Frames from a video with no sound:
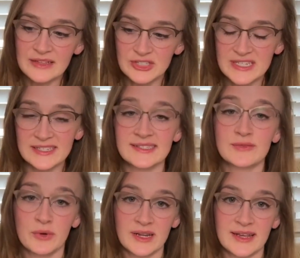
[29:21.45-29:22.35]

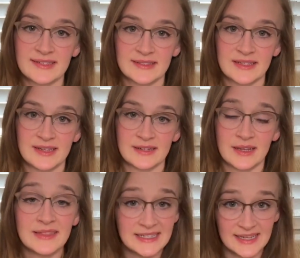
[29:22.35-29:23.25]
Jesus' 40 days
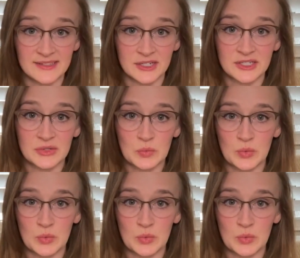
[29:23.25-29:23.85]
in the desert,